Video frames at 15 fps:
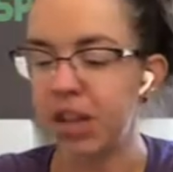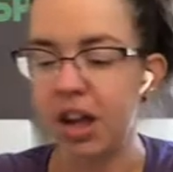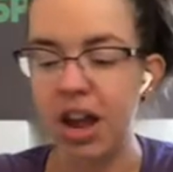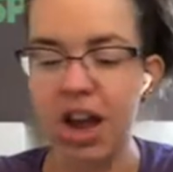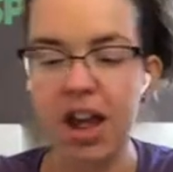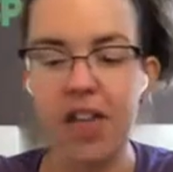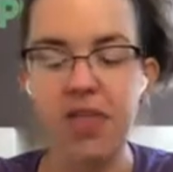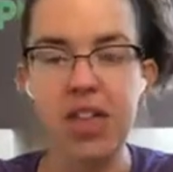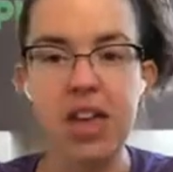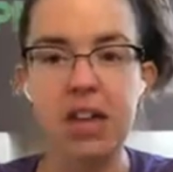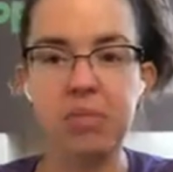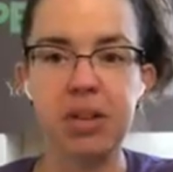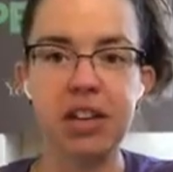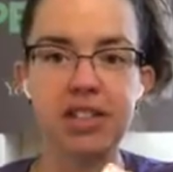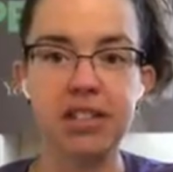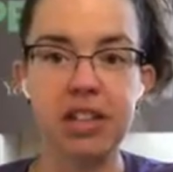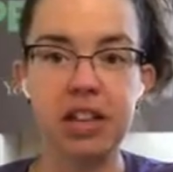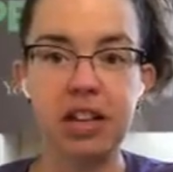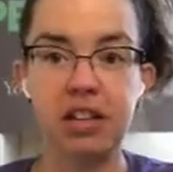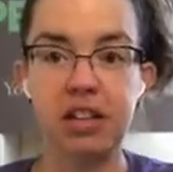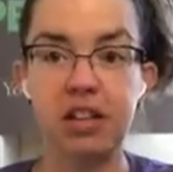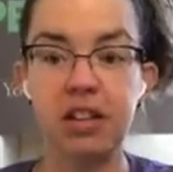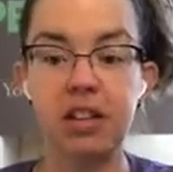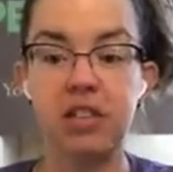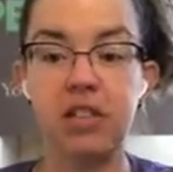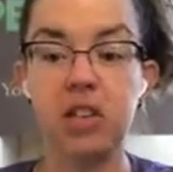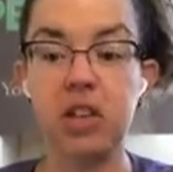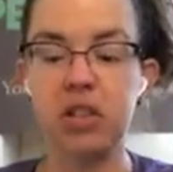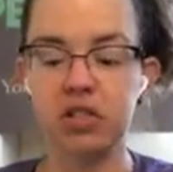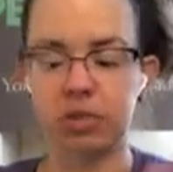And then because I liked
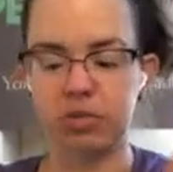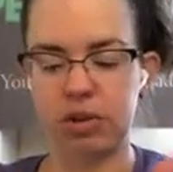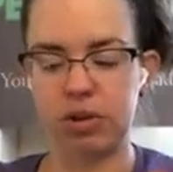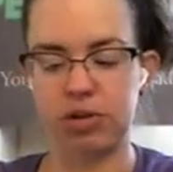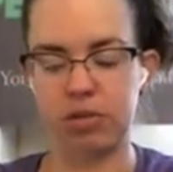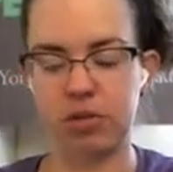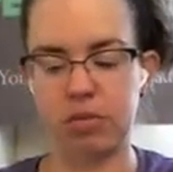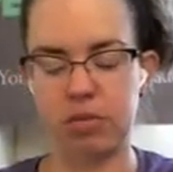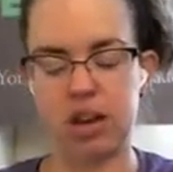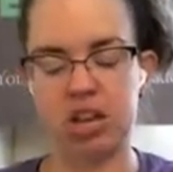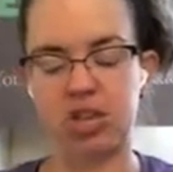these three so much,